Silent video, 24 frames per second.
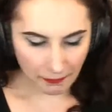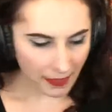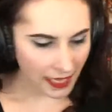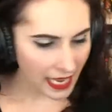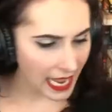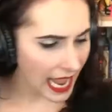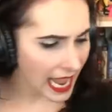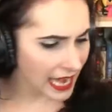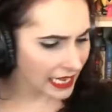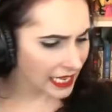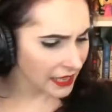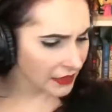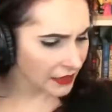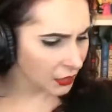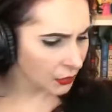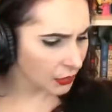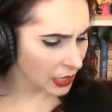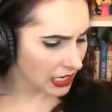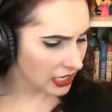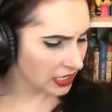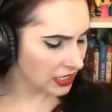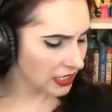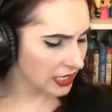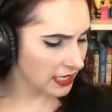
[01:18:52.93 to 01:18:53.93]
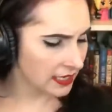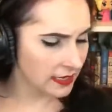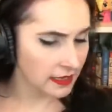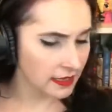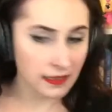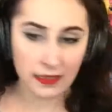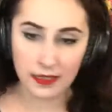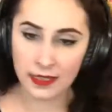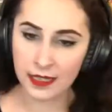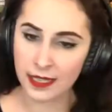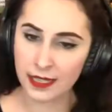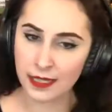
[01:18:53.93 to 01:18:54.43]
Any other
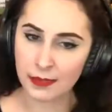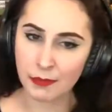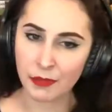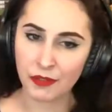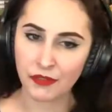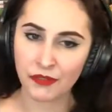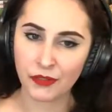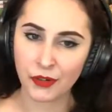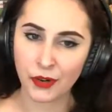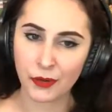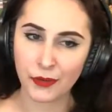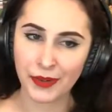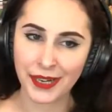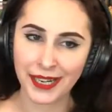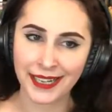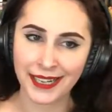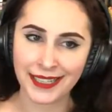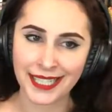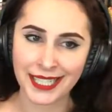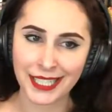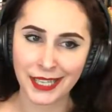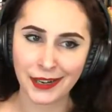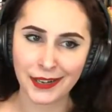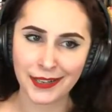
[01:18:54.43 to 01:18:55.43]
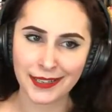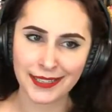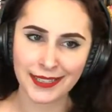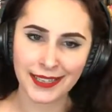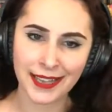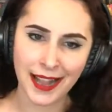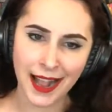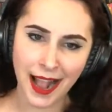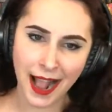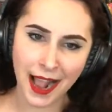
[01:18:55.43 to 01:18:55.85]
questions before we start